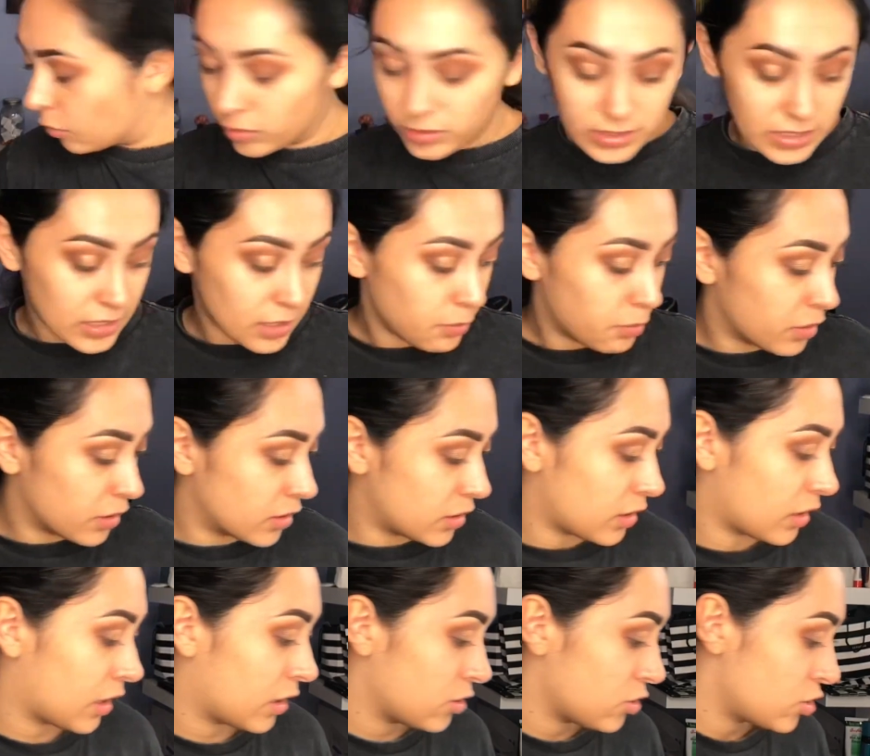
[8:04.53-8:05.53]
Once I put
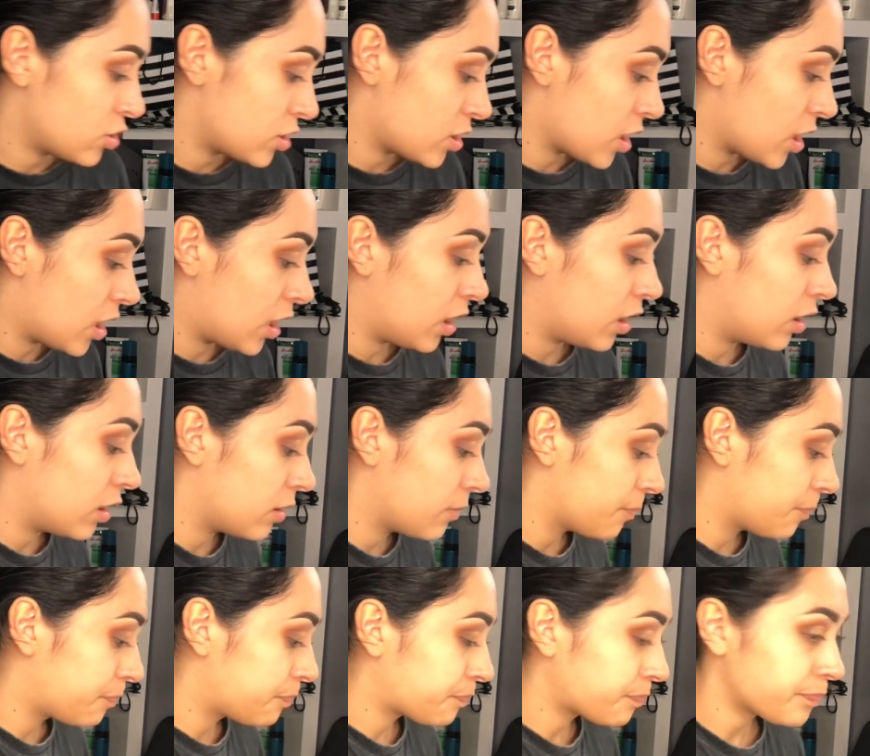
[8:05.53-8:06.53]
that shade
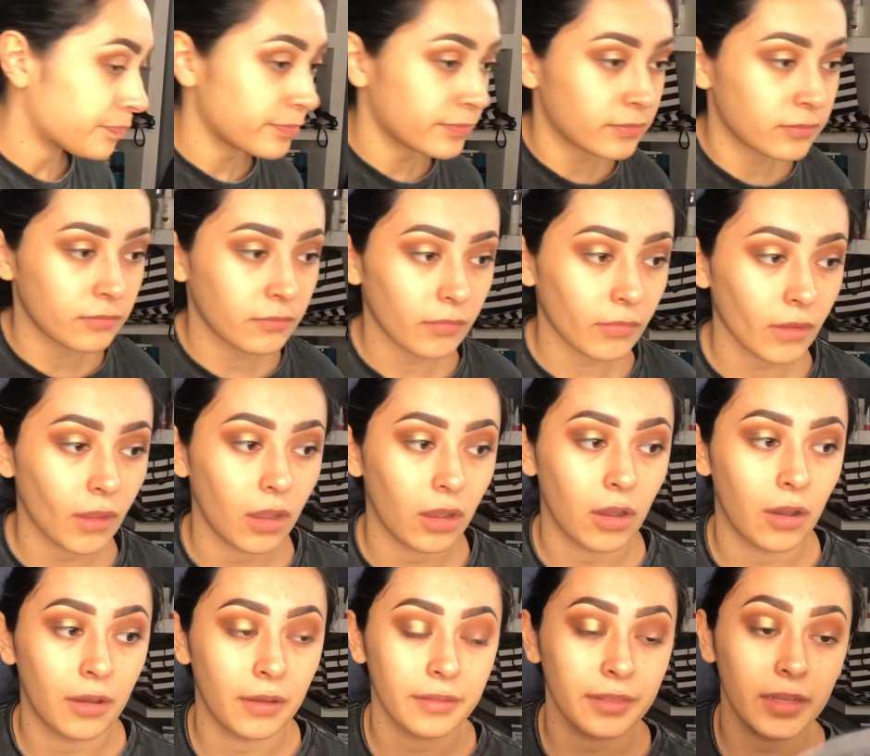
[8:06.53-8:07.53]

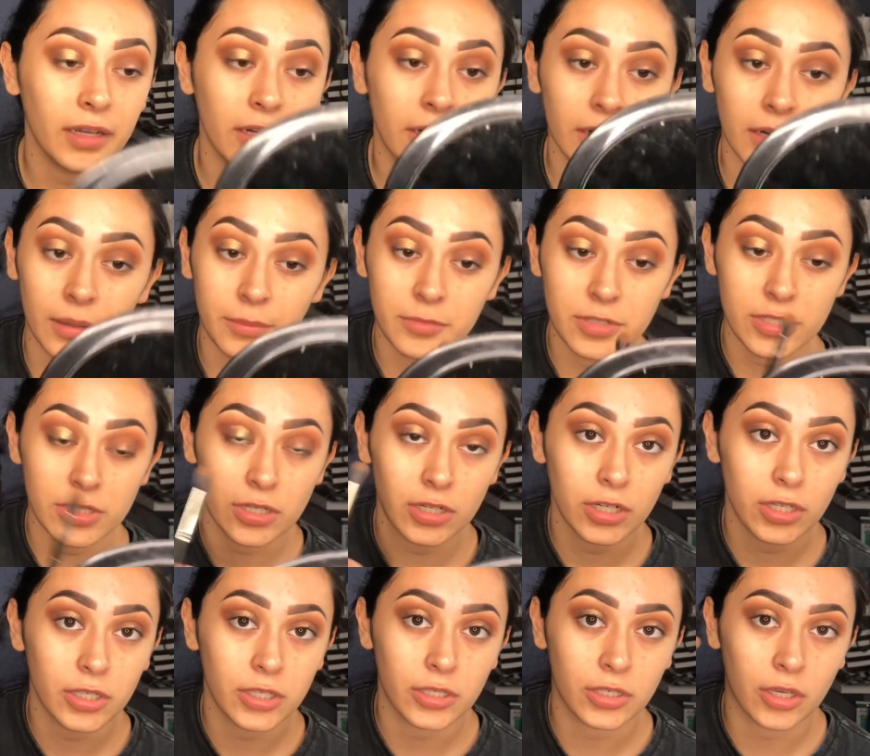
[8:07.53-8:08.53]
on there, I'm just
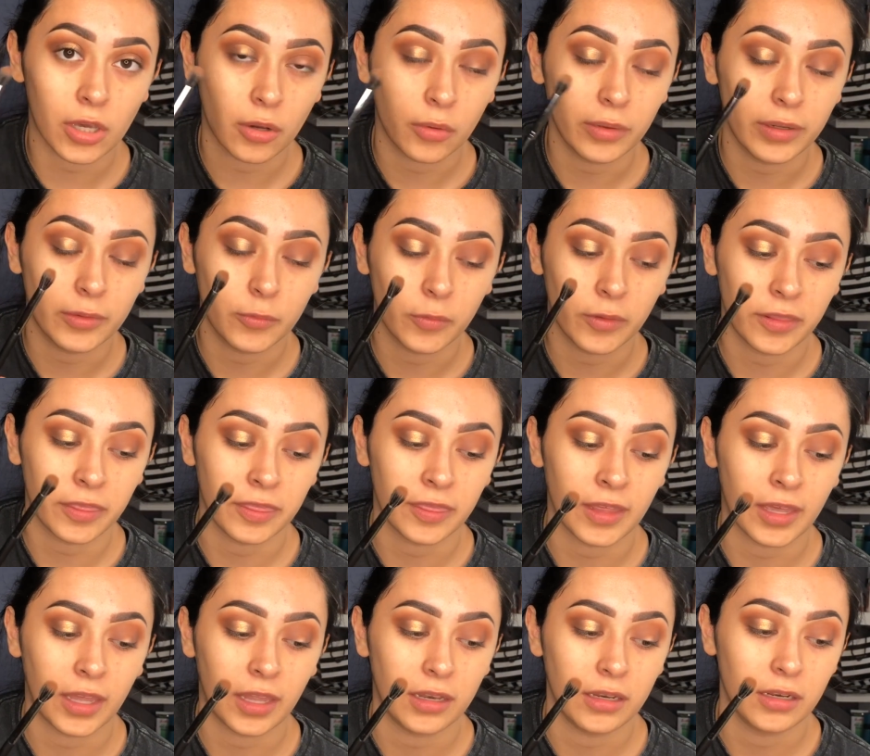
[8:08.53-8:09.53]
gonna go in with
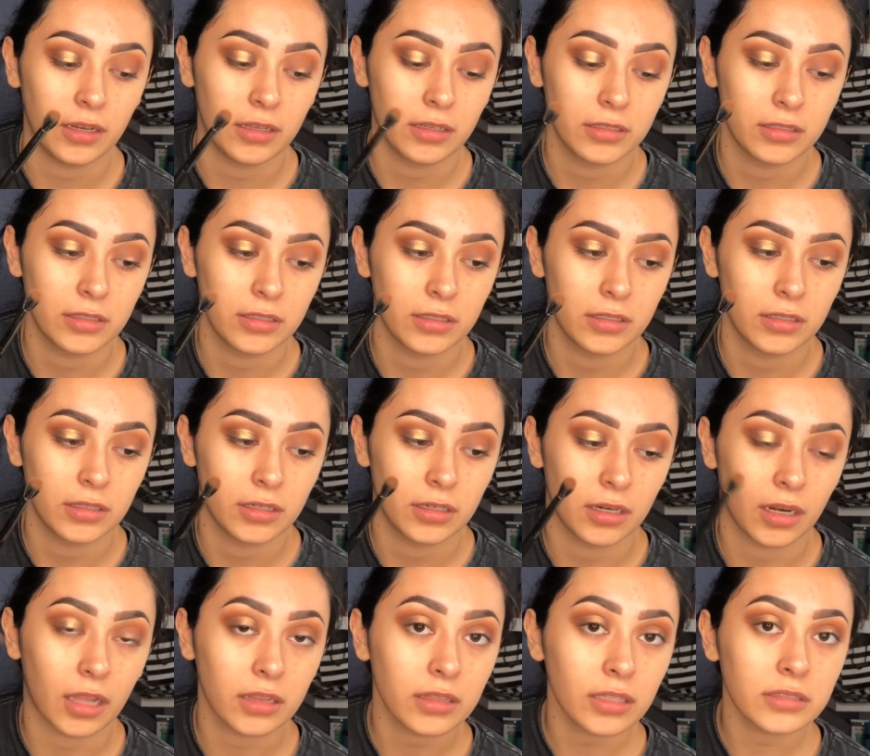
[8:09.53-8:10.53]
that,
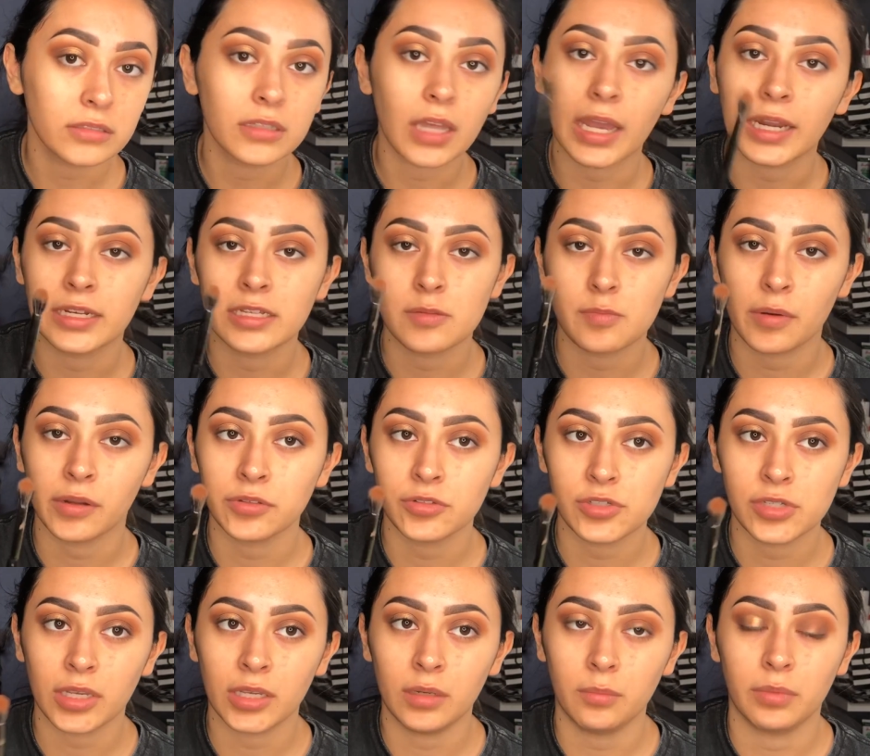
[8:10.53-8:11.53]
not the lightest brown
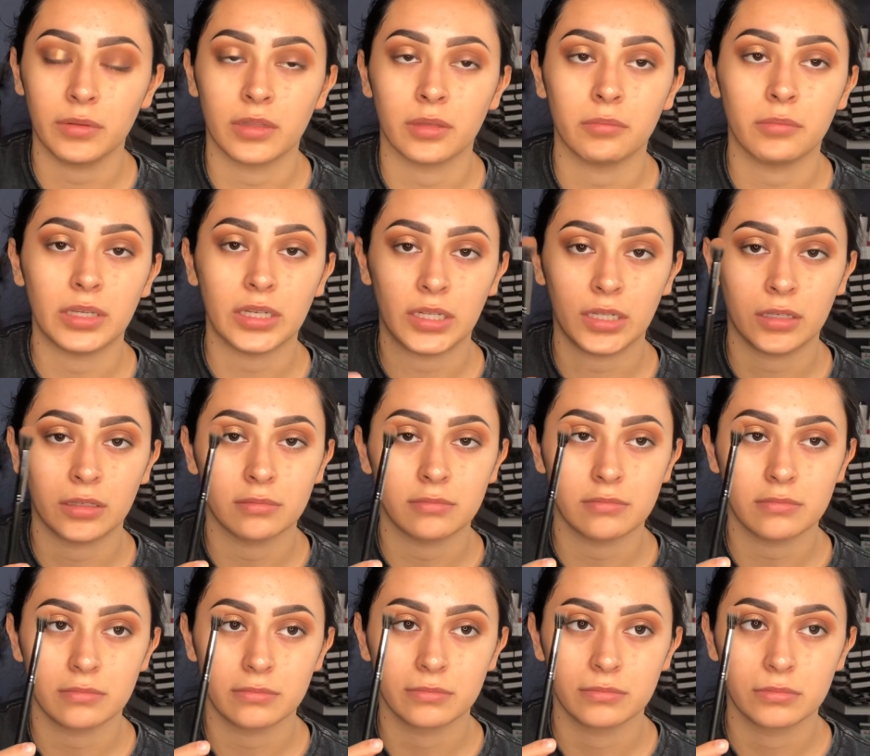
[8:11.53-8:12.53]
shade, but the
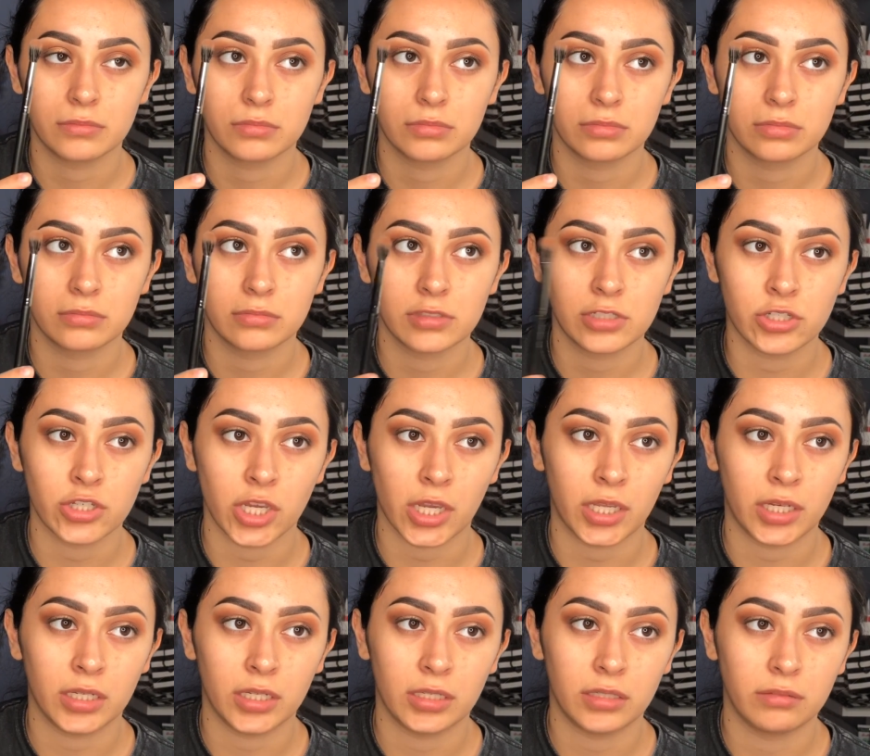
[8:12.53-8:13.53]
medium
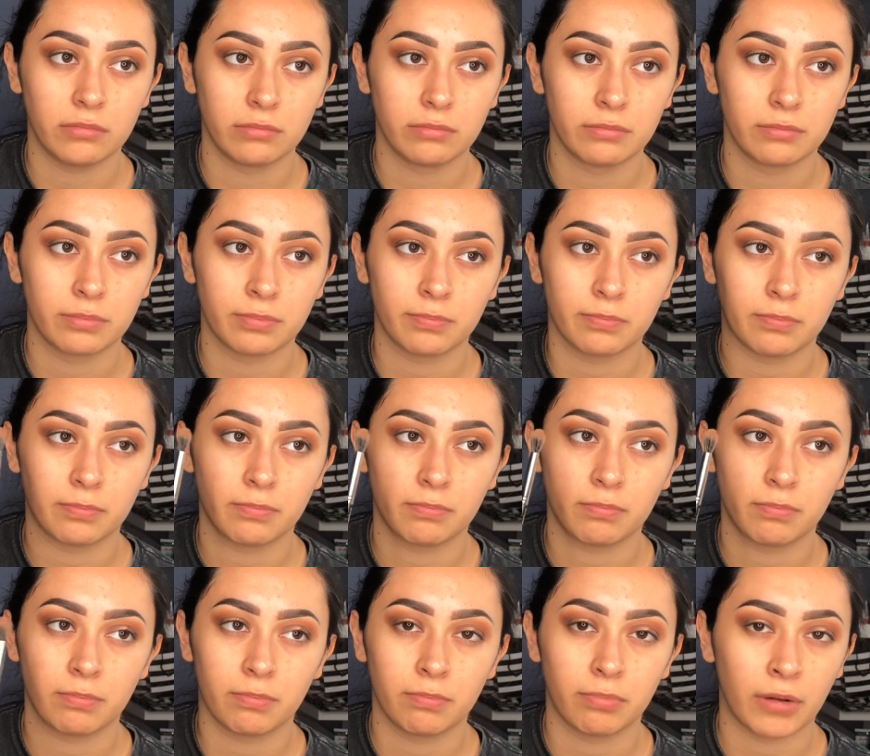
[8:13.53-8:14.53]
shaded
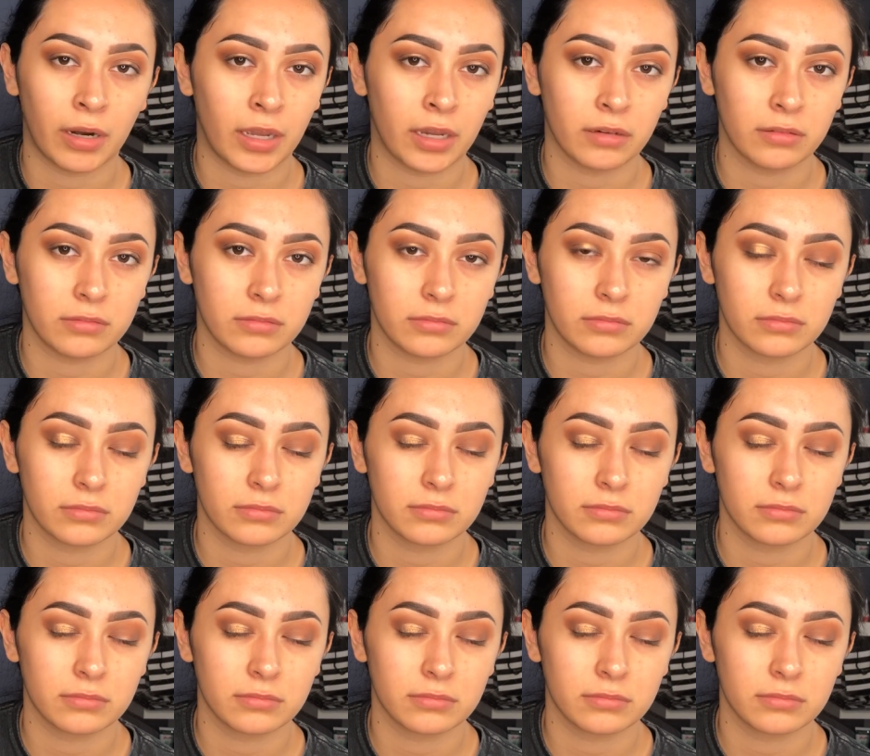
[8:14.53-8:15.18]
brown.